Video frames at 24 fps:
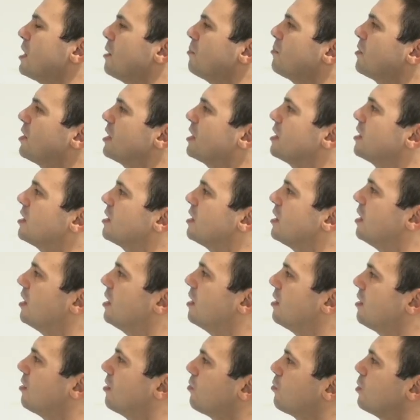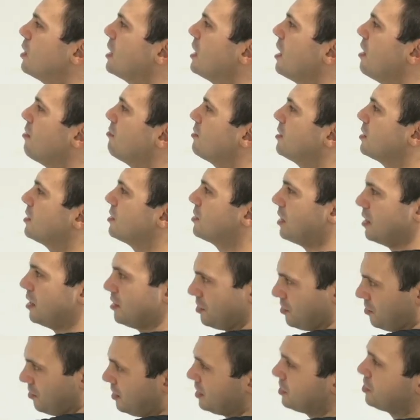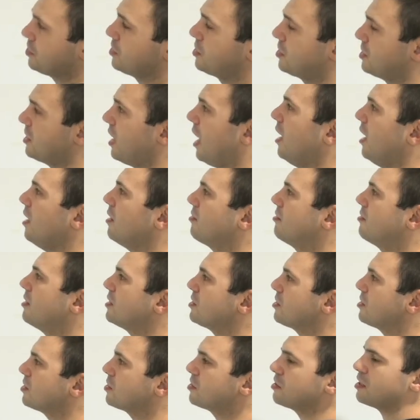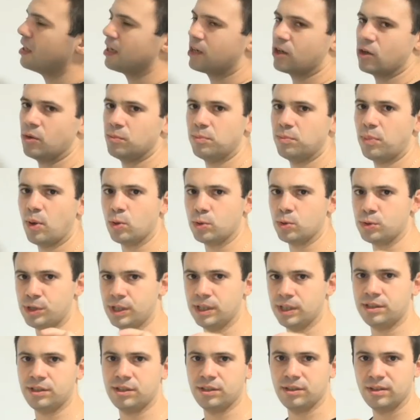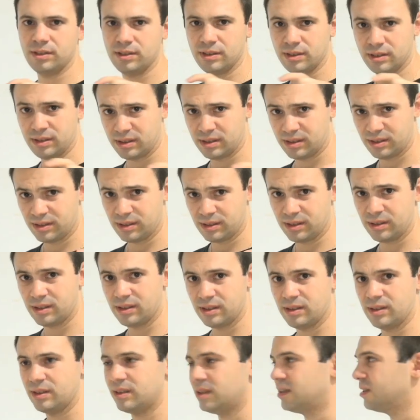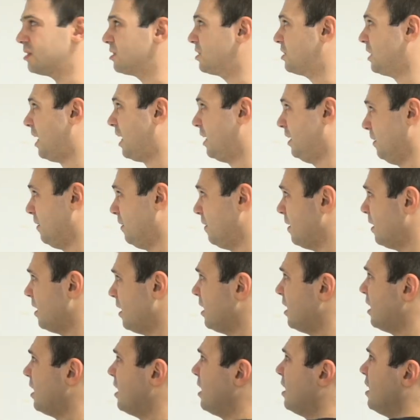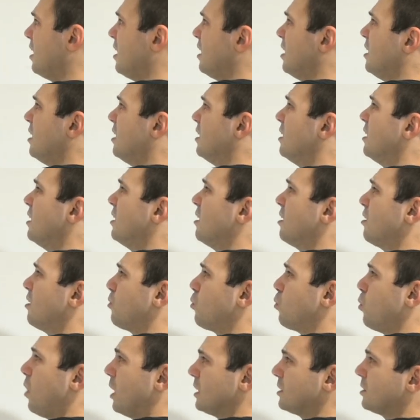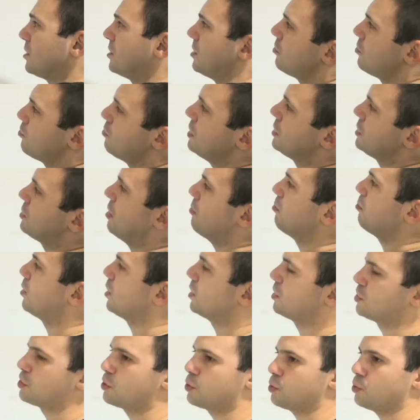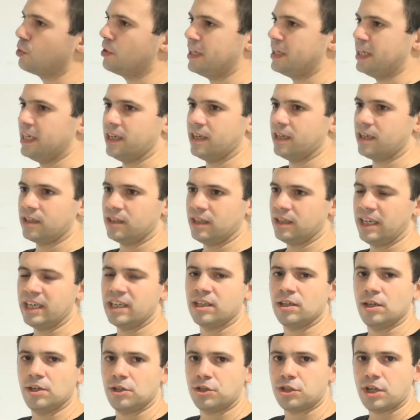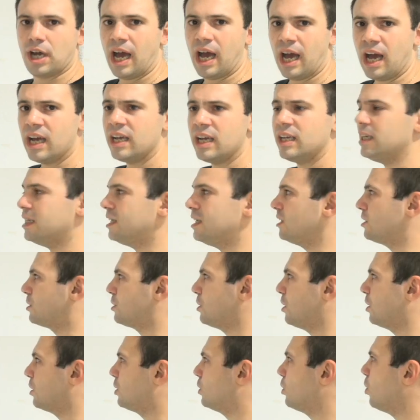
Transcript: something, this is sa. This is a composite sign. What resembles to the English I is